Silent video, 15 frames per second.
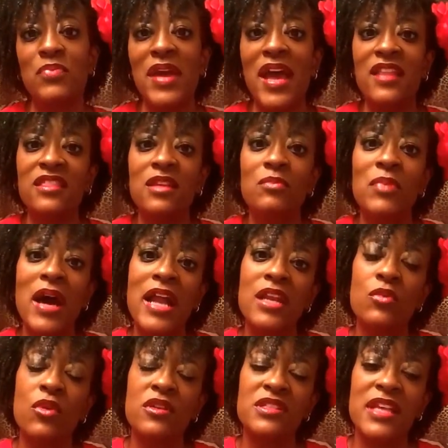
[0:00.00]
Bath and Body
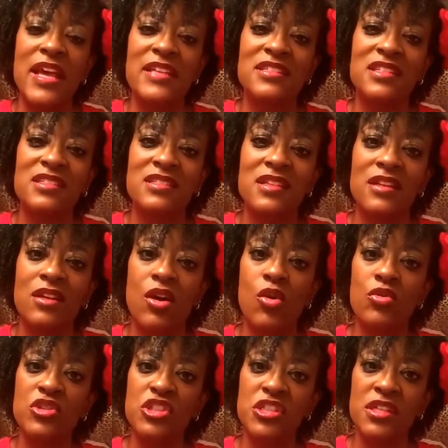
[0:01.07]
Works has the scent
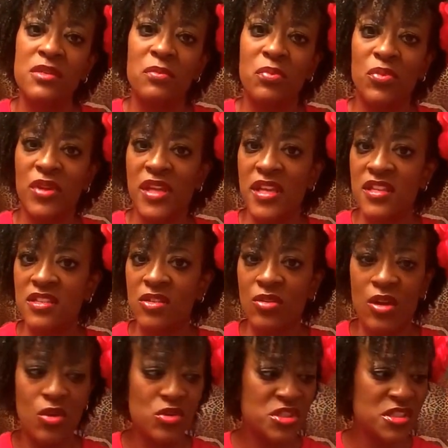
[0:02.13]
Ocean Breeze
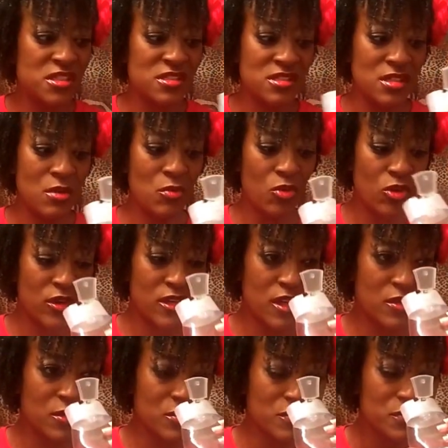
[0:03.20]
or Ocean something or
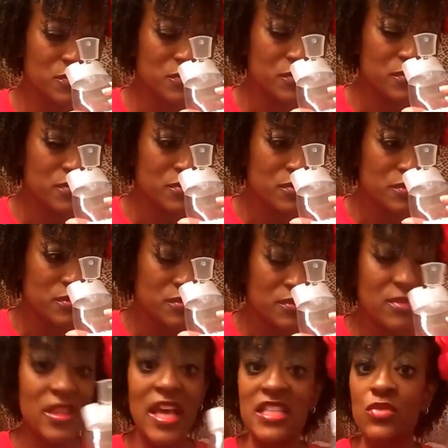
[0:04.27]
another.
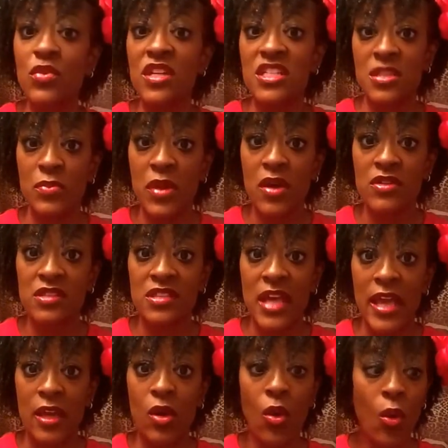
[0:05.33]
That's what it smells
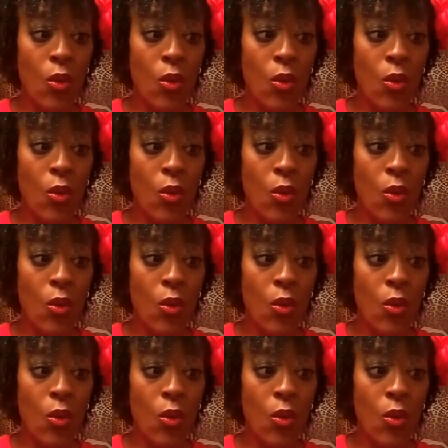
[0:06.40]
like.